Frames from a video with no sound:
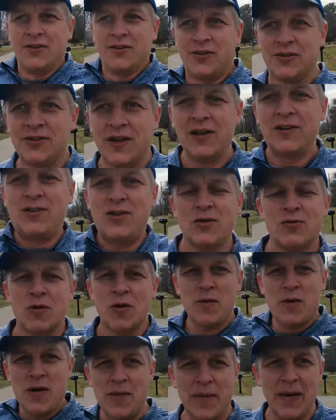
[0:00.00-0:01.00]
So stay tuned,
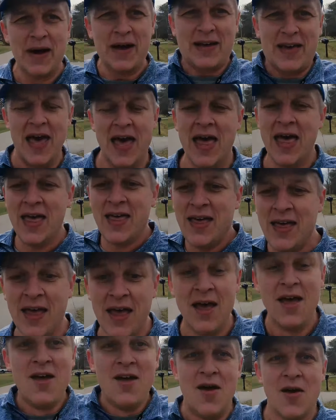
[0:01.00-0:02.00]
we'll be right back
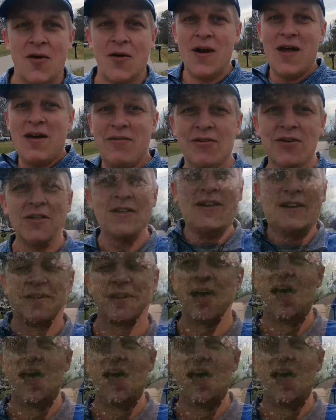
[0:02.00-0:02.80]
right after this.